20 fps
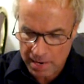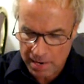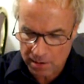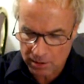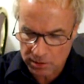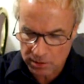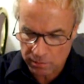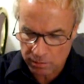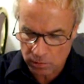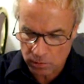
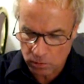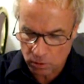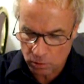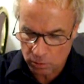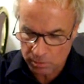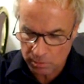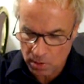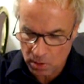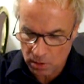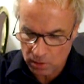pounds of
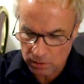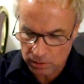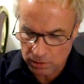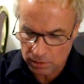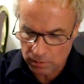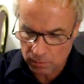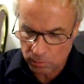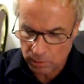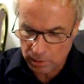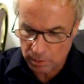gold malt,
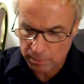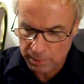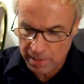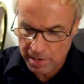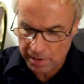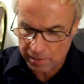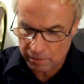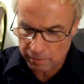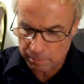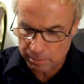1
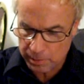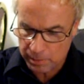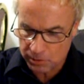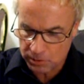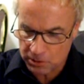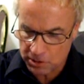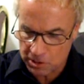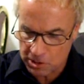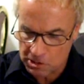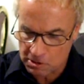pound of
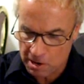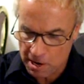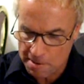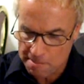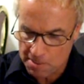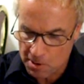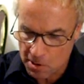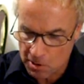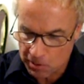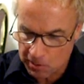Pilsen dry
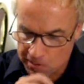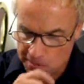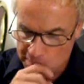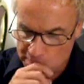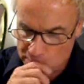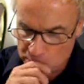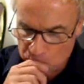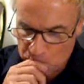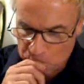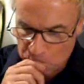malt,
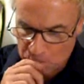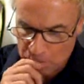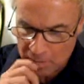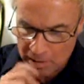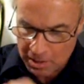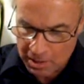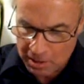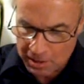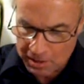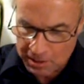
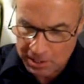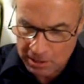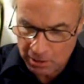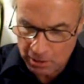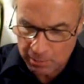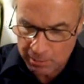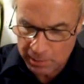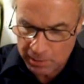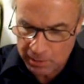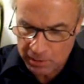
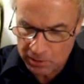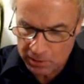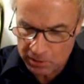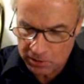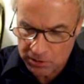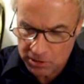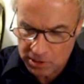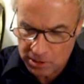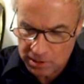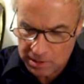
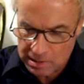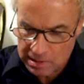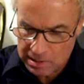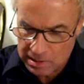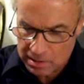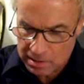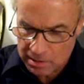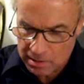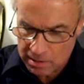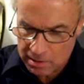Carapils
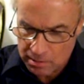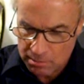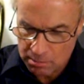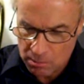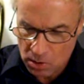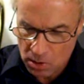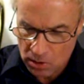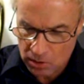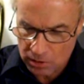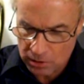
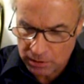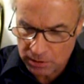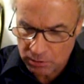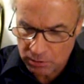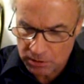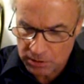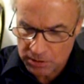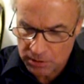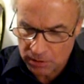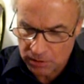malt,
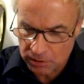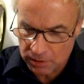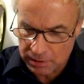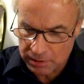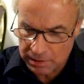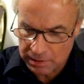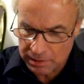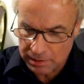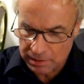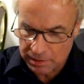crystal
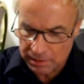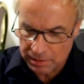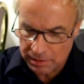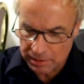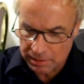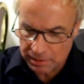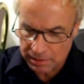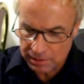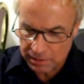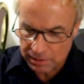
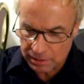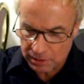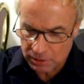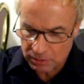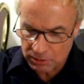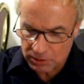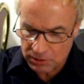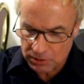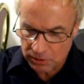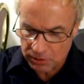
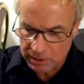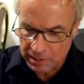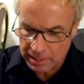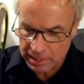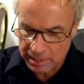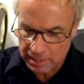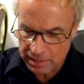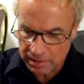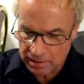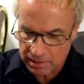
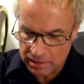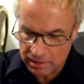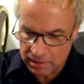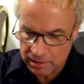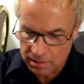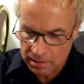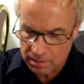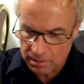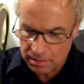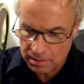10
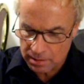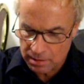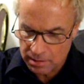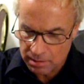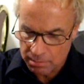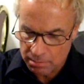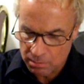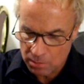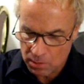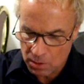
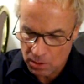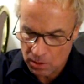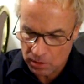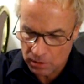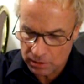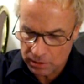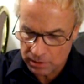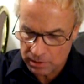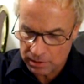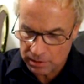
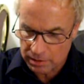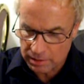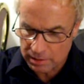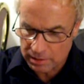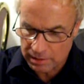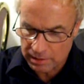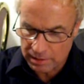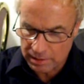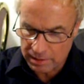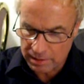malt,
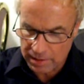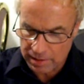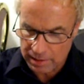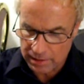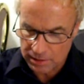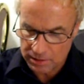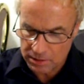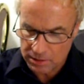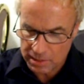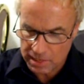and
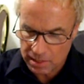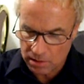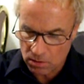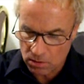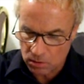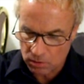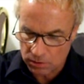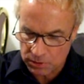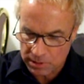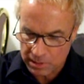it's
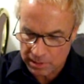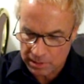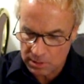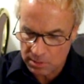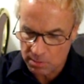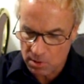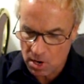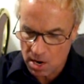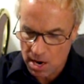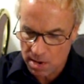got
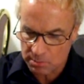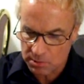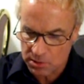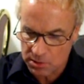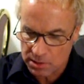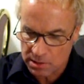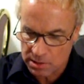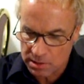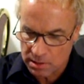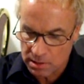some
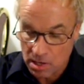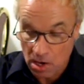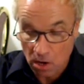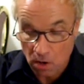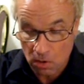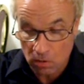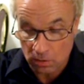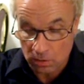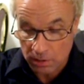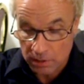hops.
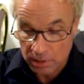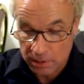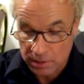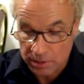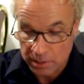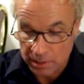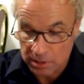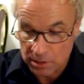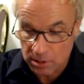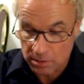Oh,
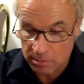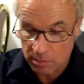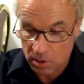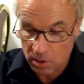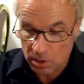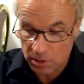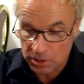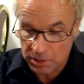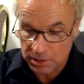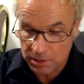it's got some
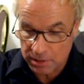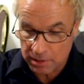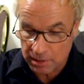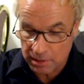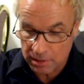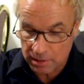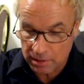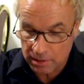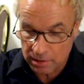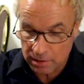
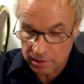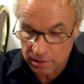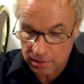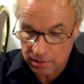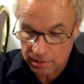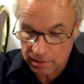Argentine